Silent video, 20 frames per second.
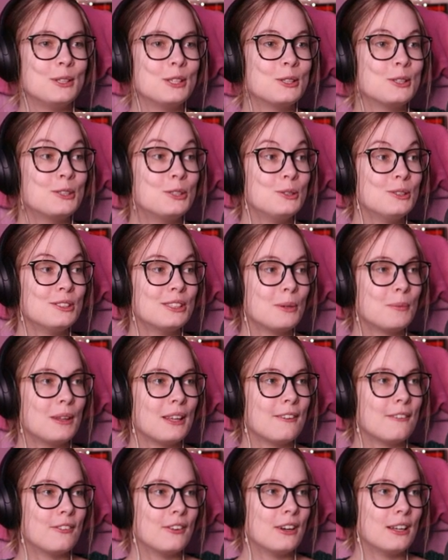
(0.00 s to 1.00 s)
do something
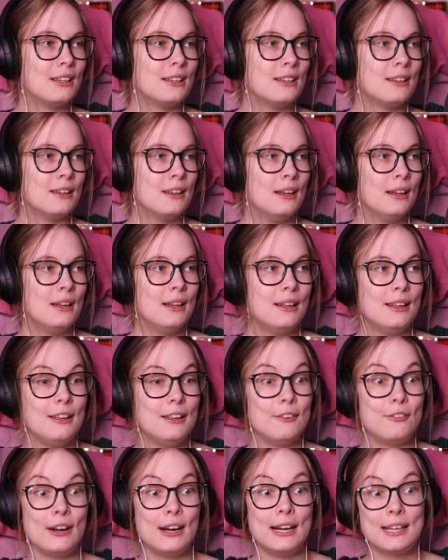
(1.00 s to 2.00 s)
fun
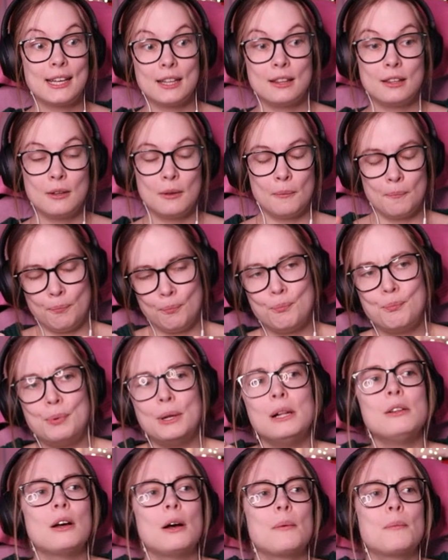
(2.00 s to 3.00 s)
if I get
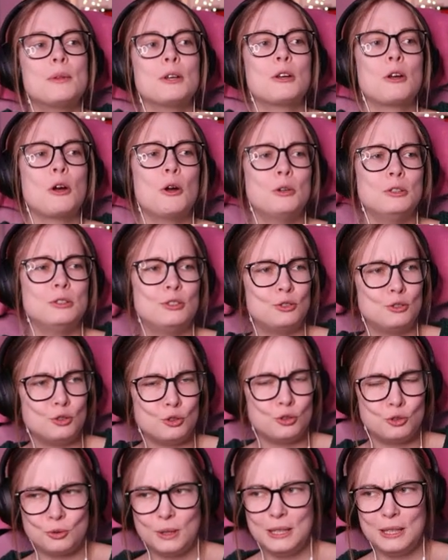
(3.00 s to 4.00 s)
build up the courage to
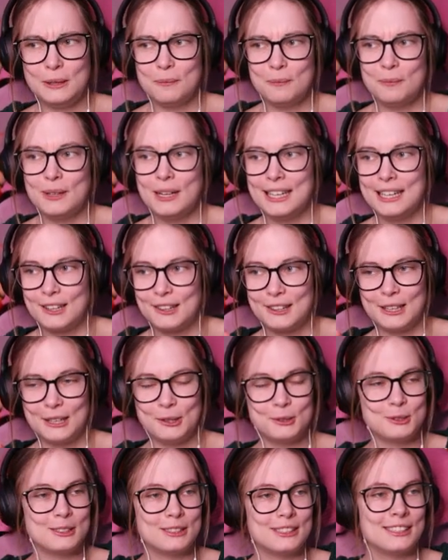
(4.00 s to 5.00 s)
stream at
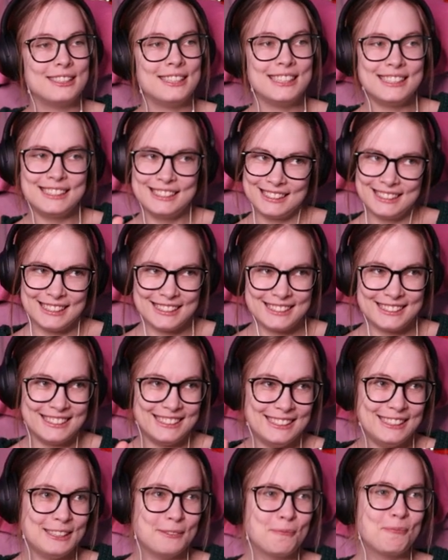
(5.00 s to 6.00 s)
1,000. Let's
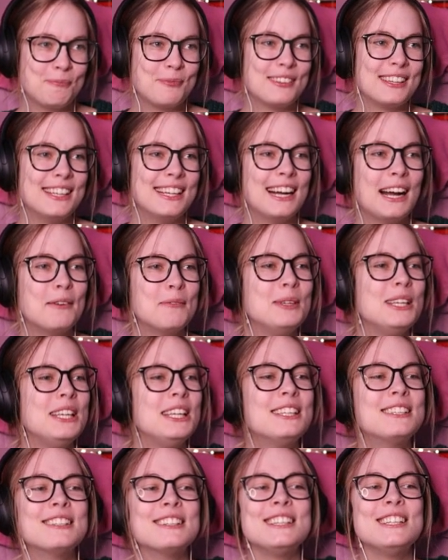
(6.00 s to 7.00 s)
see. Yeah, I'm
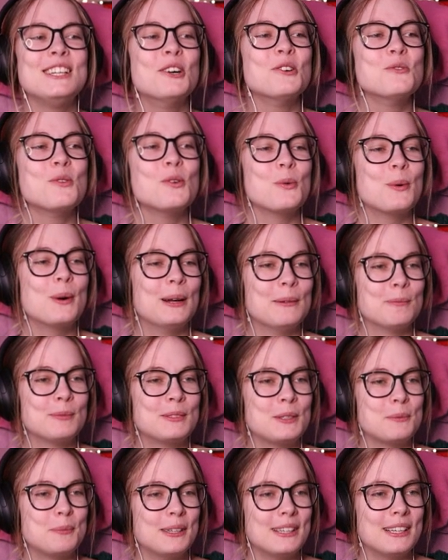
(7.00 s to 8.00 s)
easily overwhelmed,
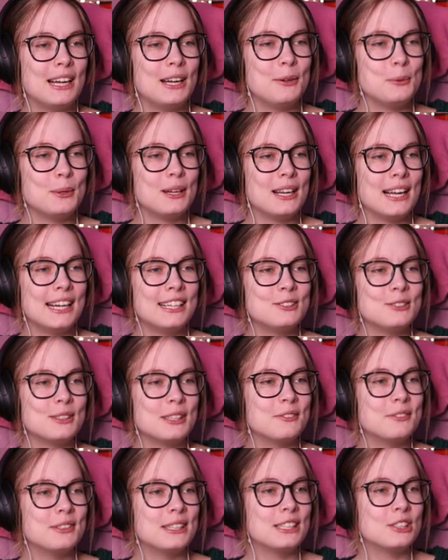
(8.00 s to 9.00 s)
but I would like to
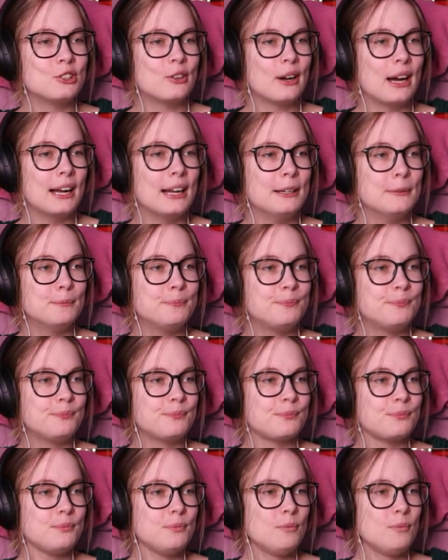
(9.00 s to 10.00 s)
give it a try.
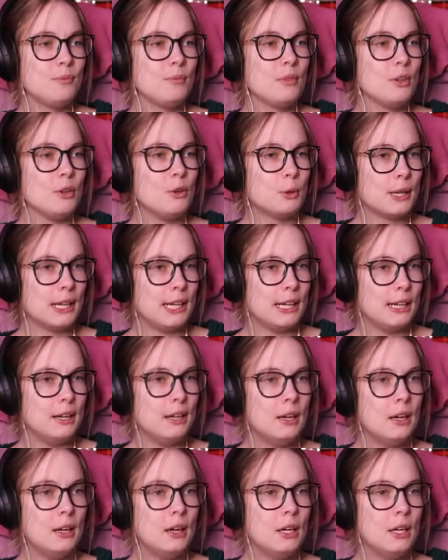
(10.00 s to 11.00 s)
Okay,
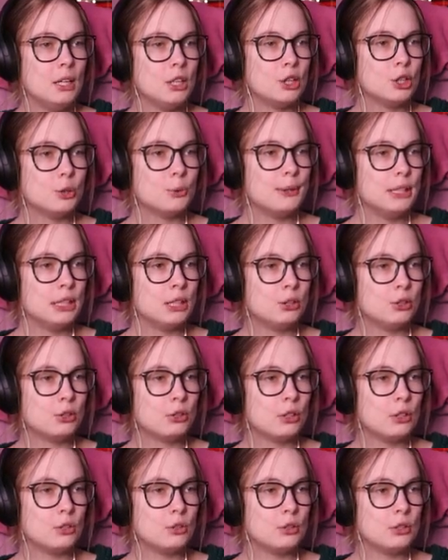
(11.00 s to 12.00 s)
so we need to
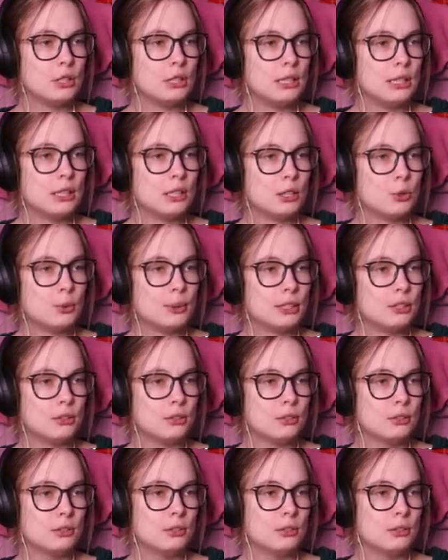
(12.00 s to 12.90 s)
go to the little crystal.